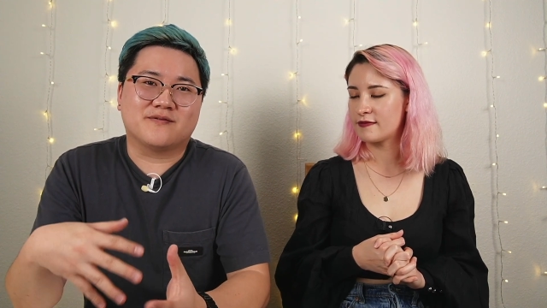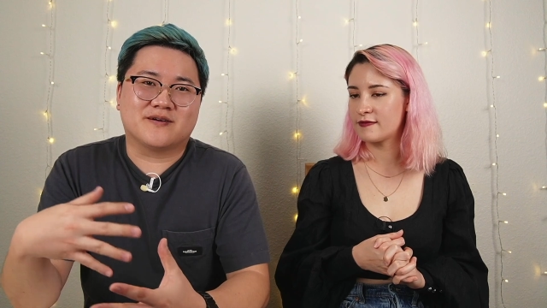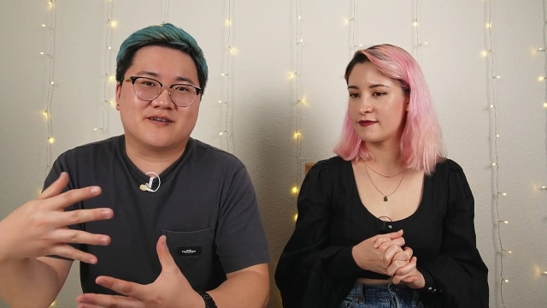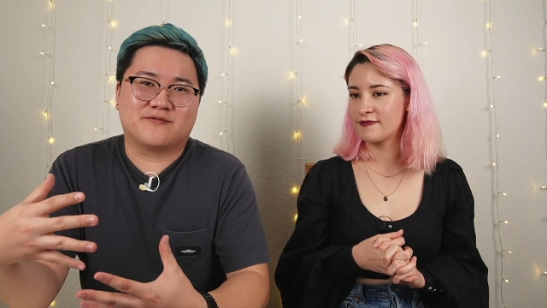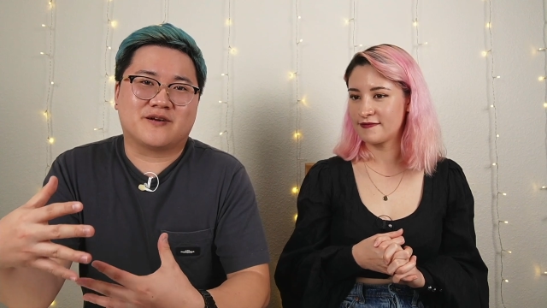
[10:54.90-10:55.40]

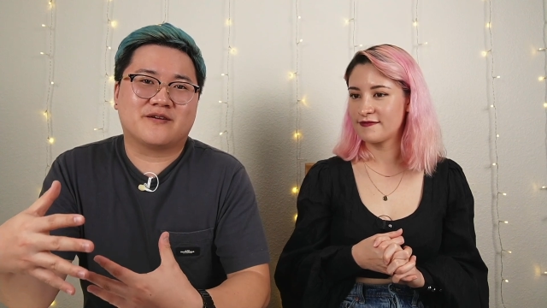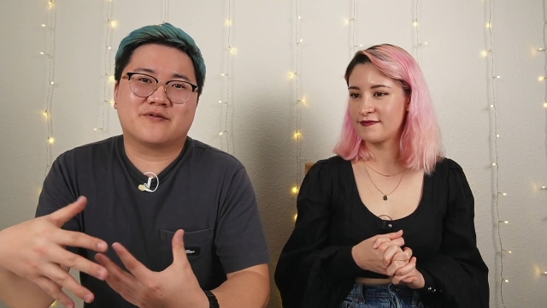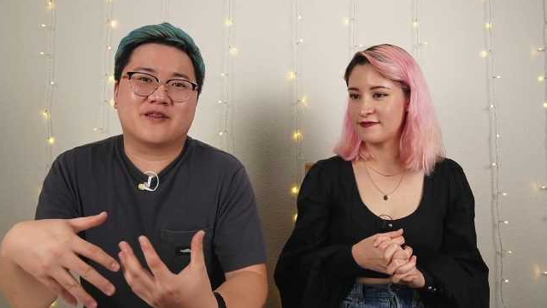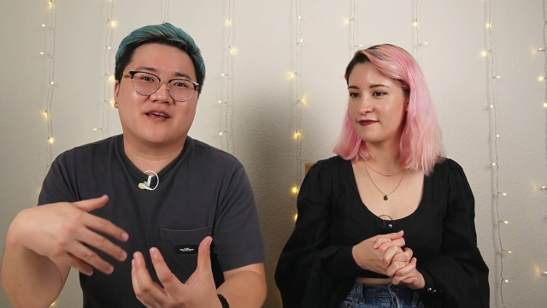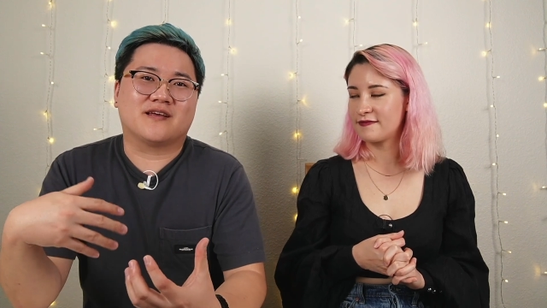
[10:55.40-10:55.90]
Speaker 1: wh-
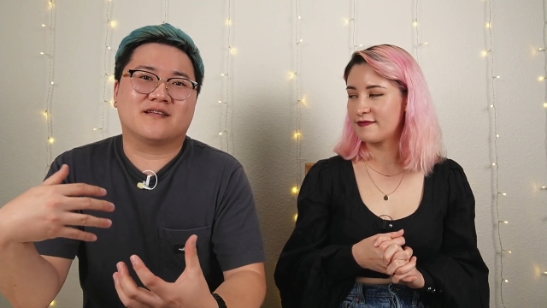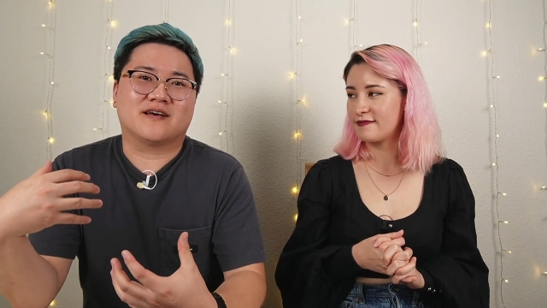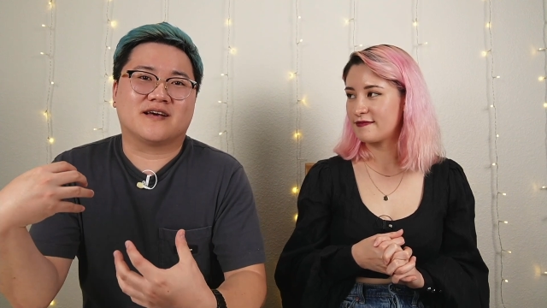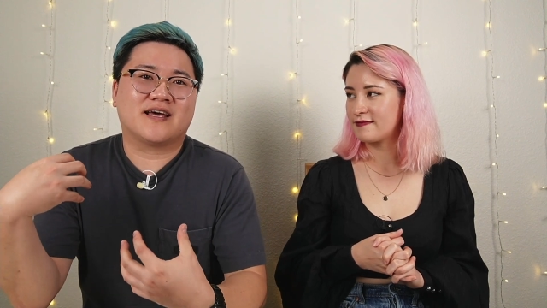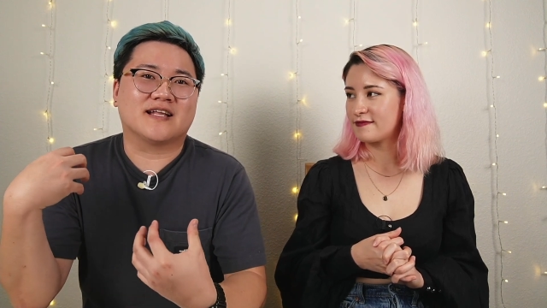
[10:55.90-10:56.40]
whatever they
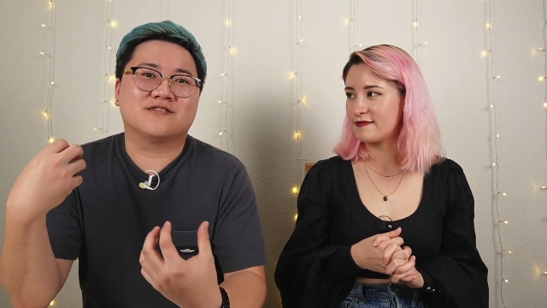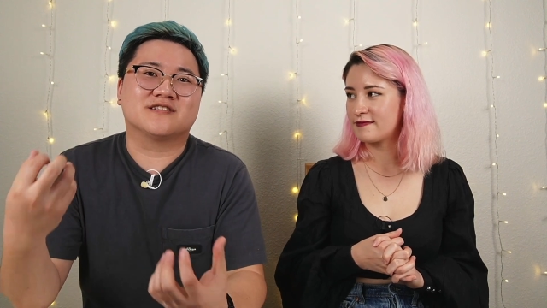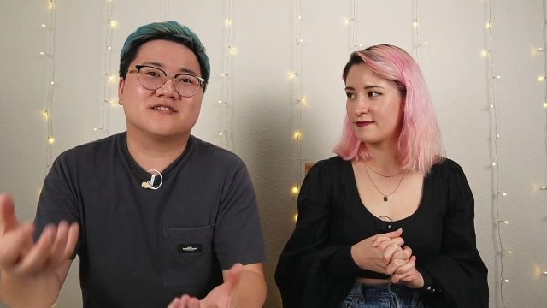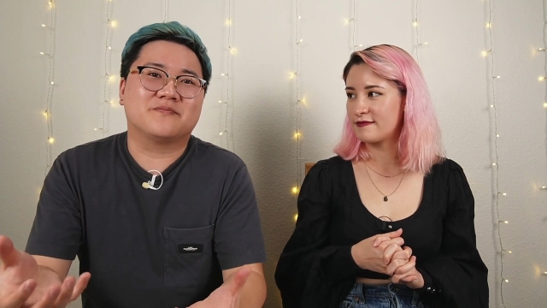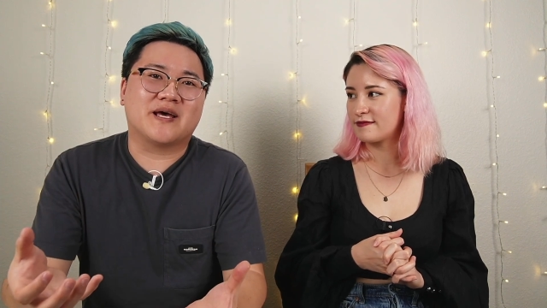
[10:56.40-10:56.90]
like had
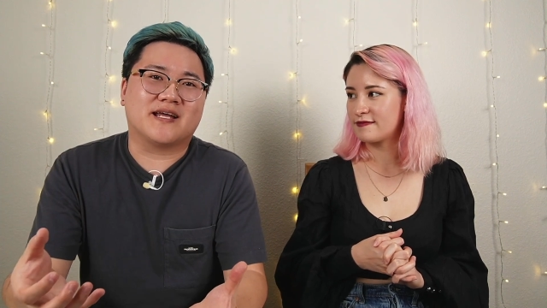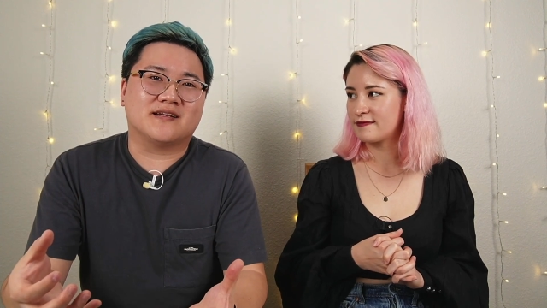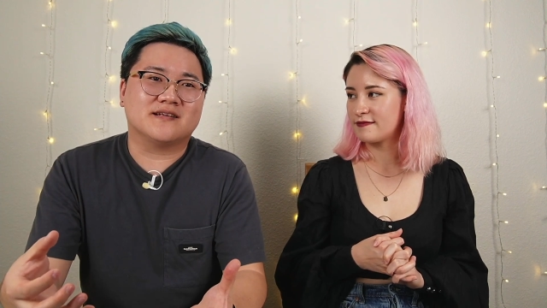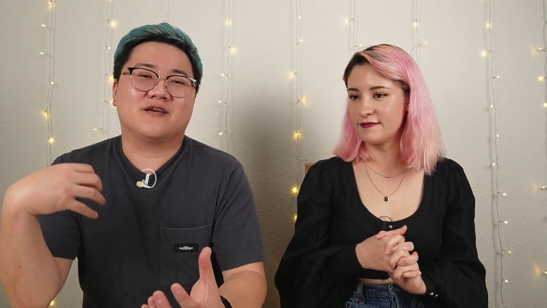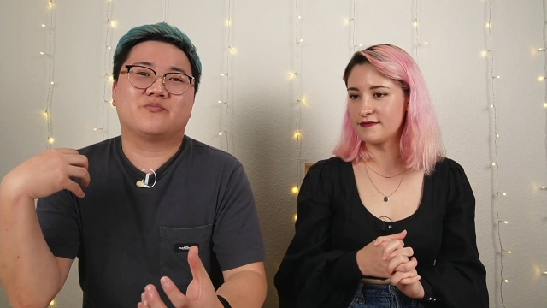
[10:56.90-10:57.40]
to
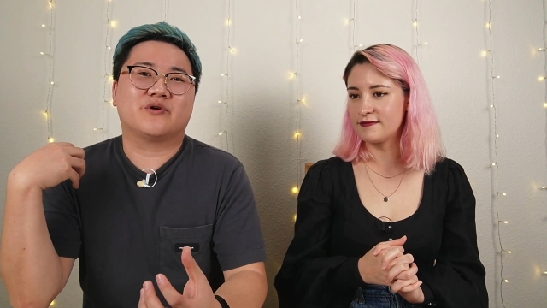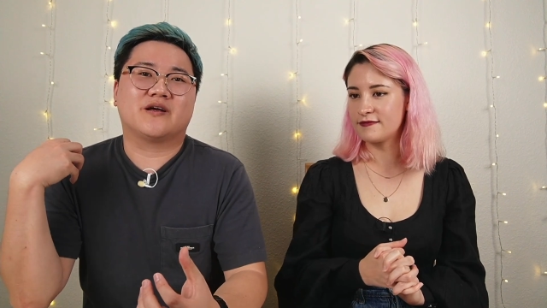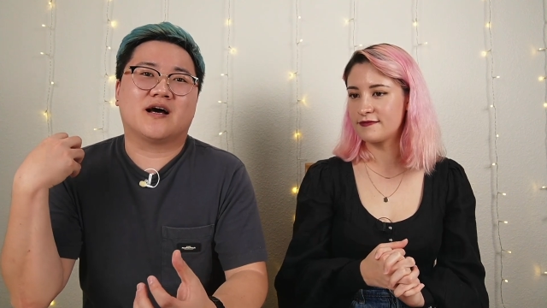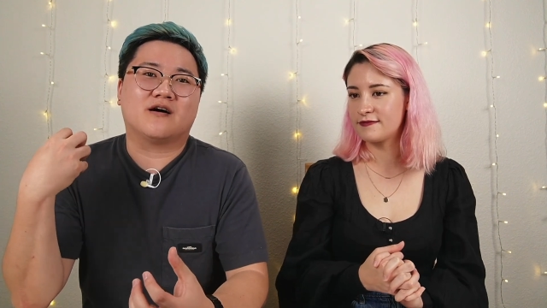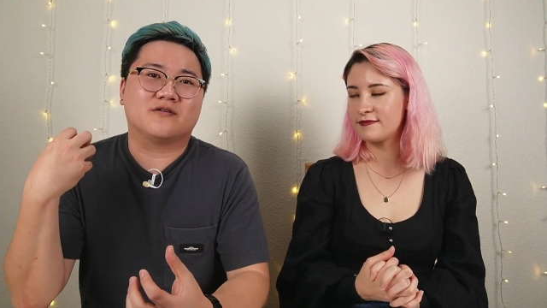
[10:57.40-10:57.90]
spend. They
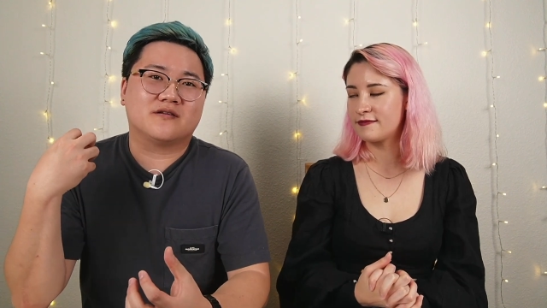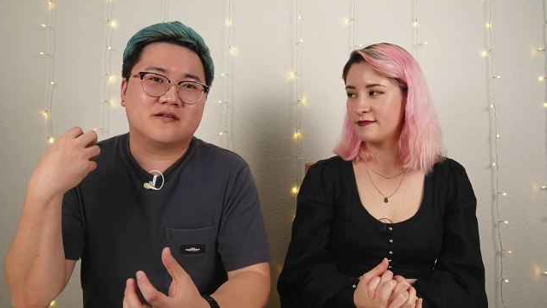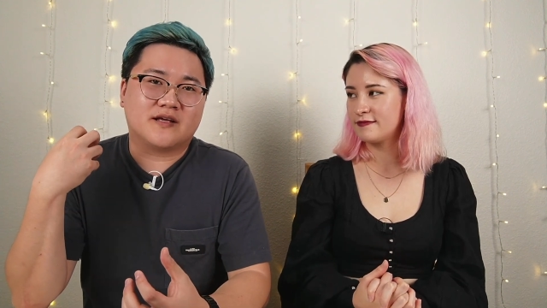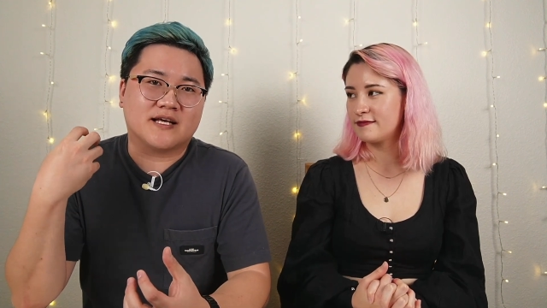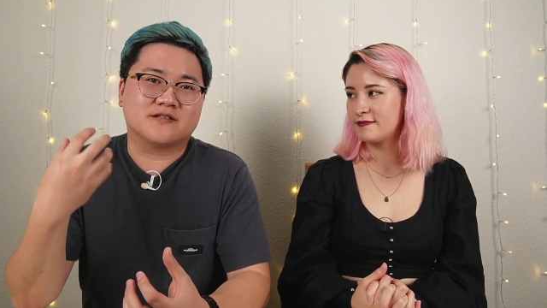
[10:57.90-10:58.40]
bring
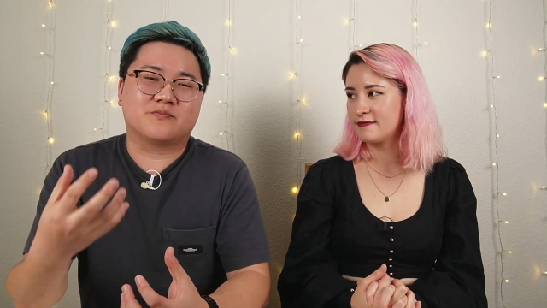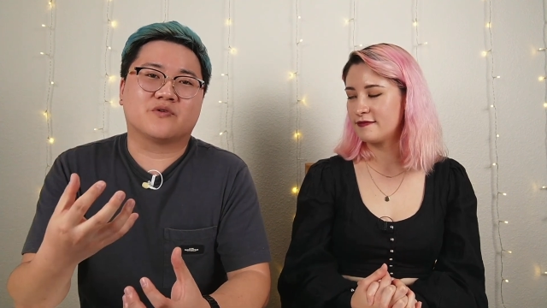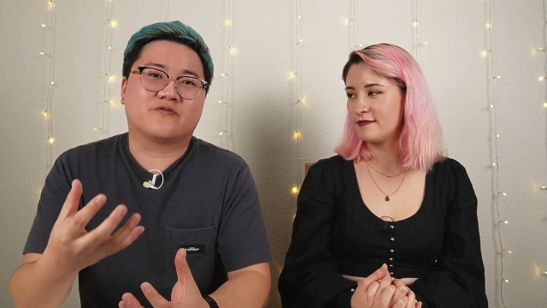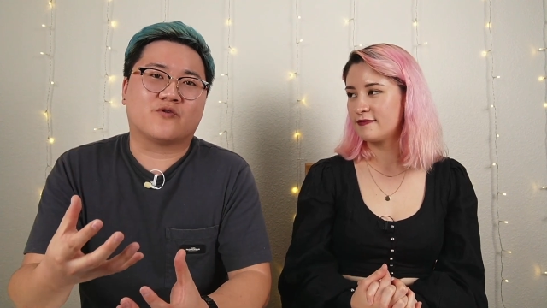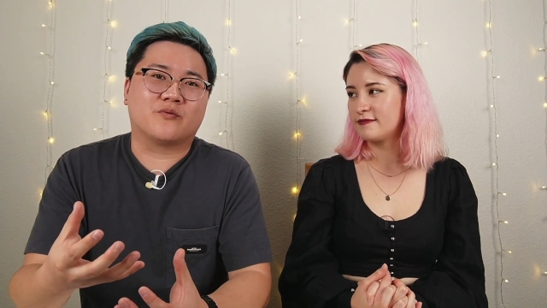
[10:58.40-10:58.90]
out as
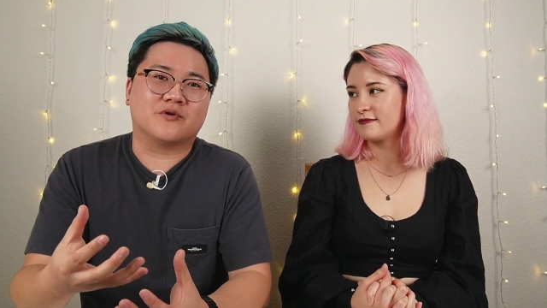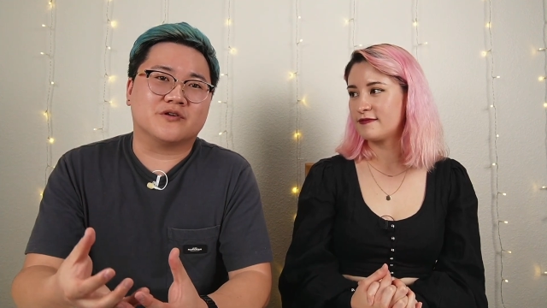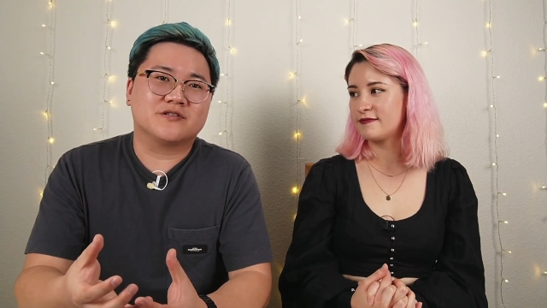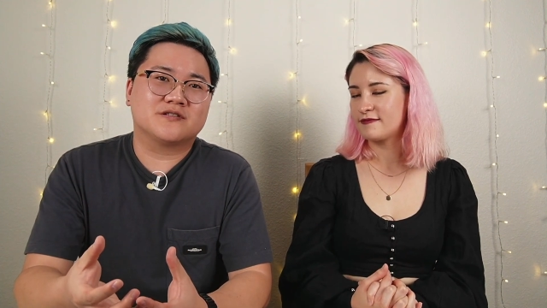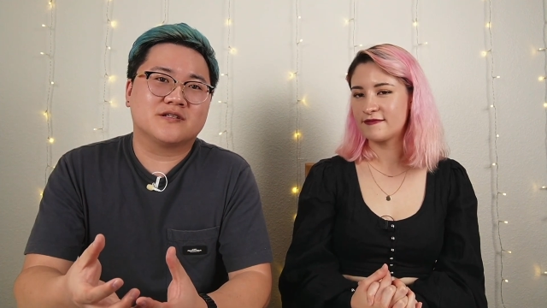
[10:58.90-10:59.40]

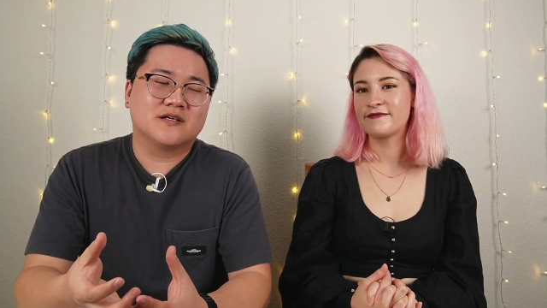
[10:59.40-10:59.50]
performers.